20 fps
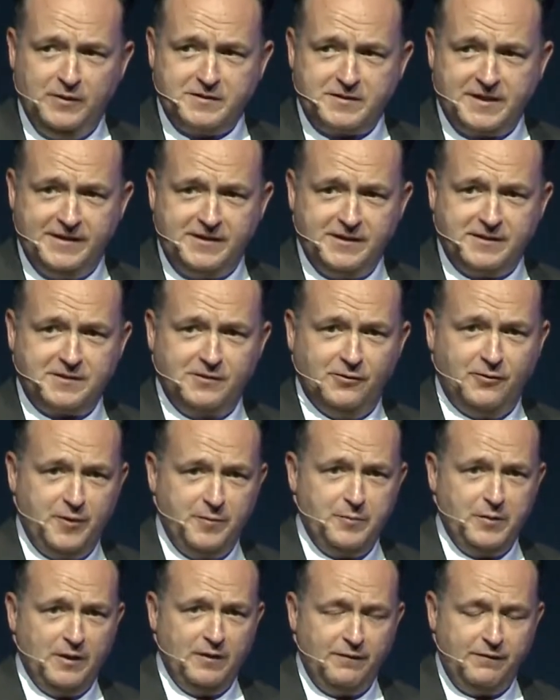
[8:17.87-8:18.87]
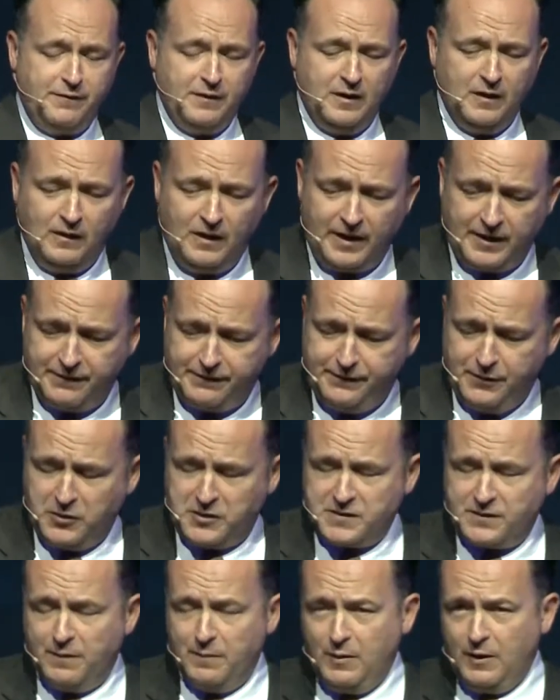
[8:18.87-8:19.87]
as I just learned, but a lot of
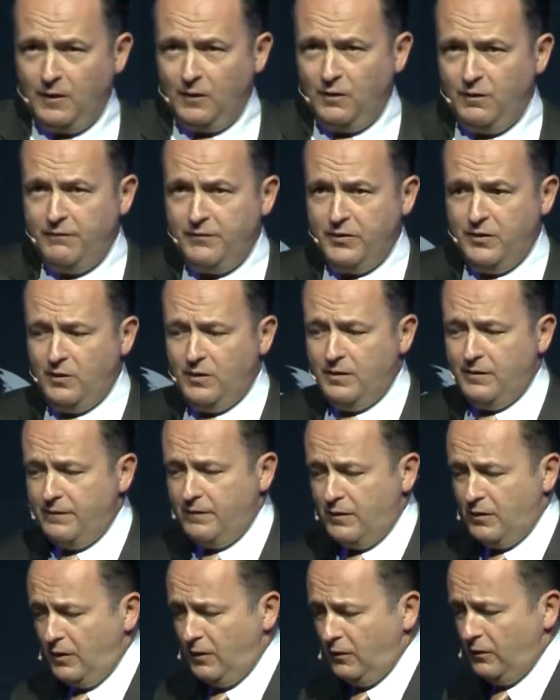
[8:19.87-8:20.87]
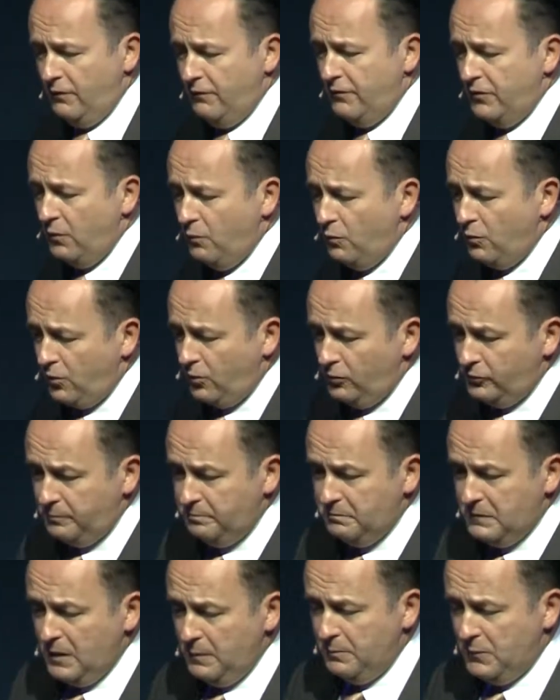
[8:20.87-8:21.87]
folks from all over the world,